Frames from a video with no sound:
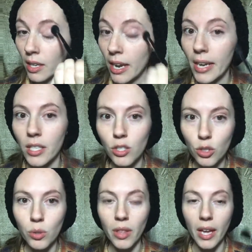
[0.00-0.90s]
I just
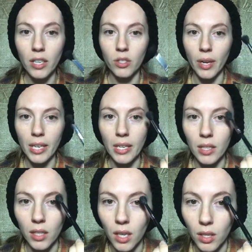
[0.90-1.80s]
do that so I can
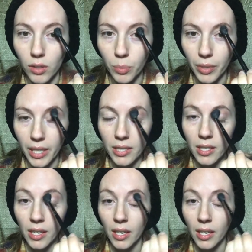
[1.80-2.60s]
get the color in place.